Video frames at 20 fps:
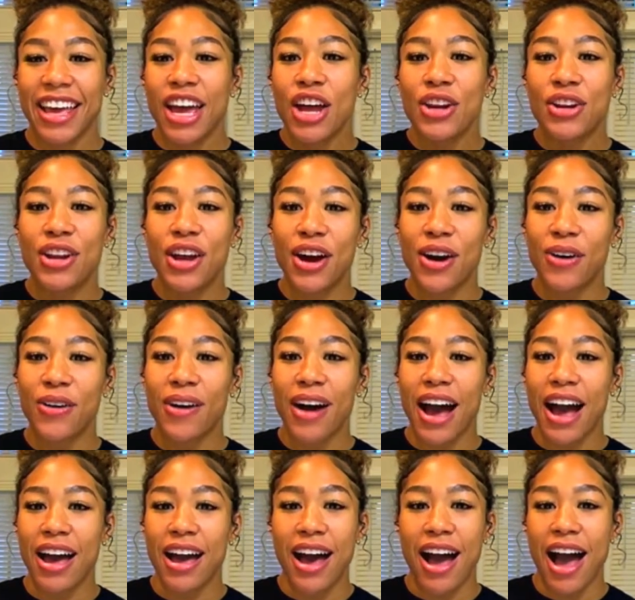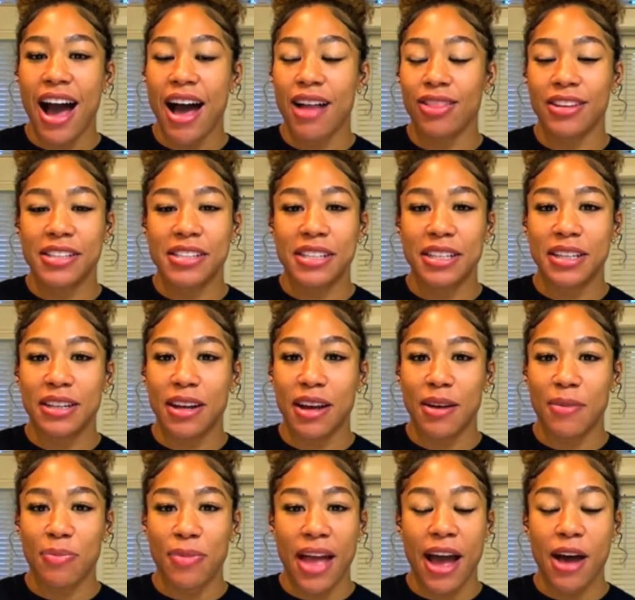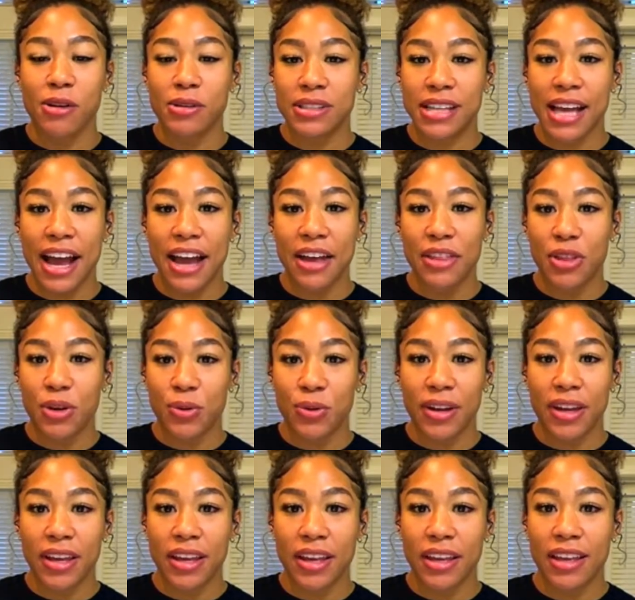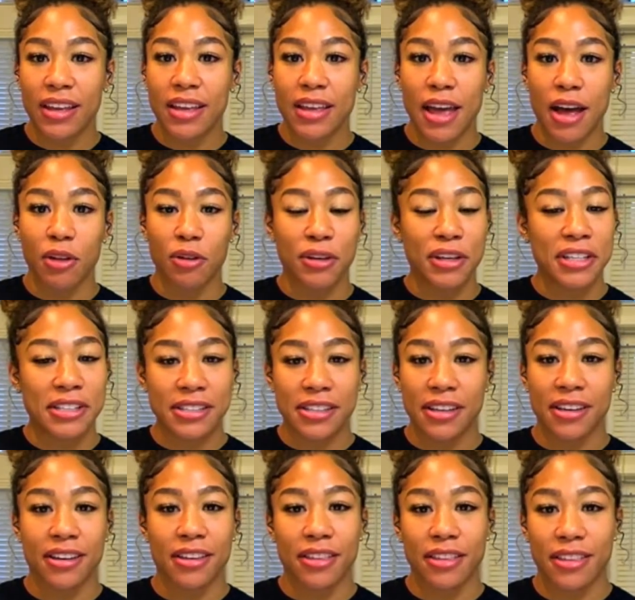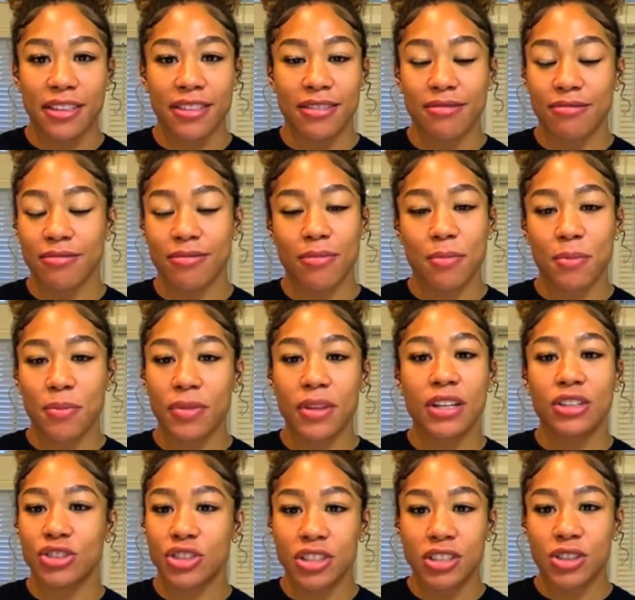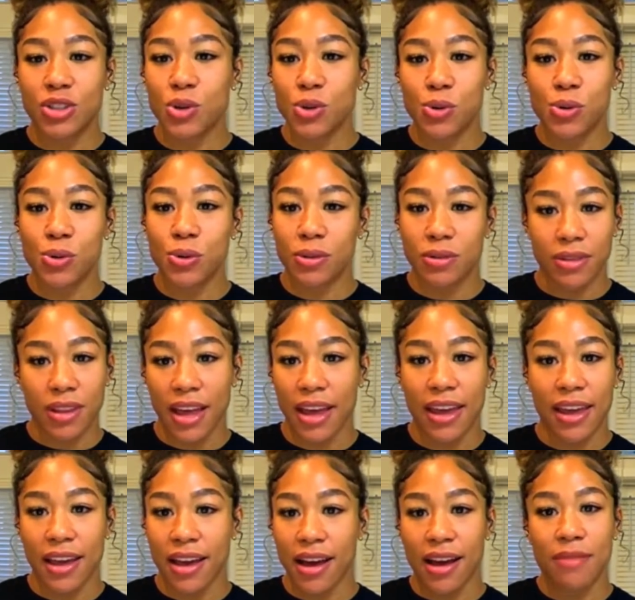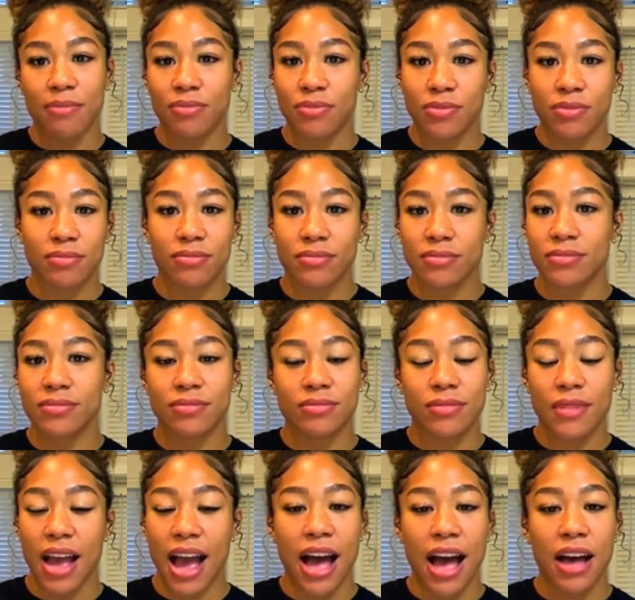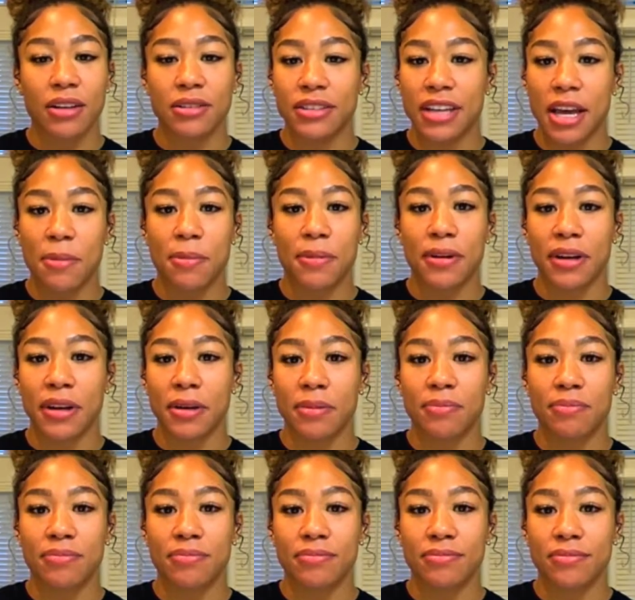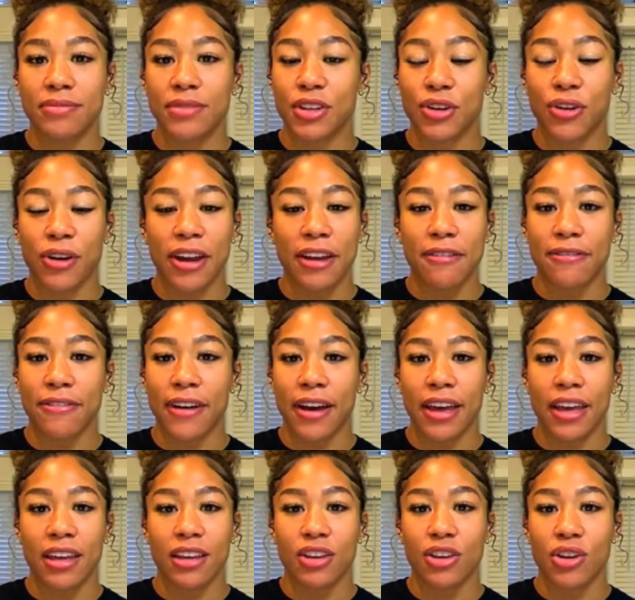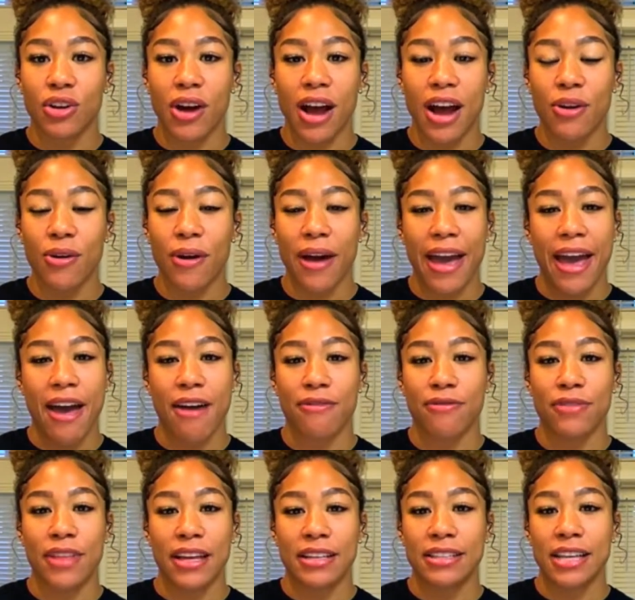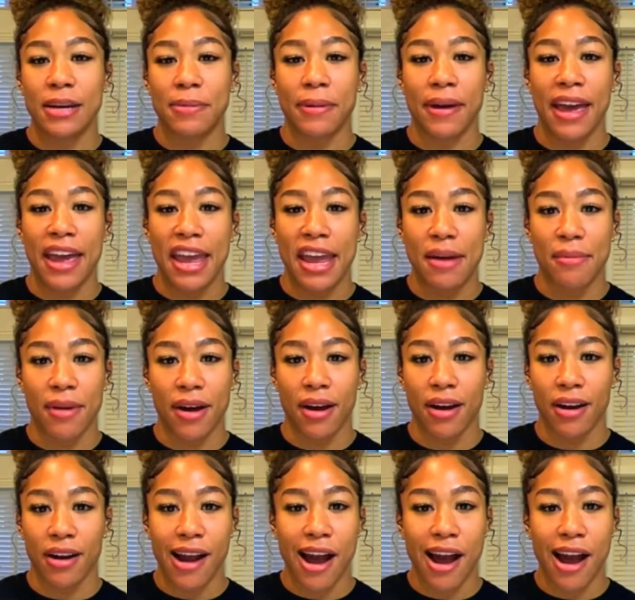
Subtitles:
No, listen, outside the ring, Alycia, she's cool. Like, I'll dap it up. Great fight. You know, I don't have that type of hate in my heart.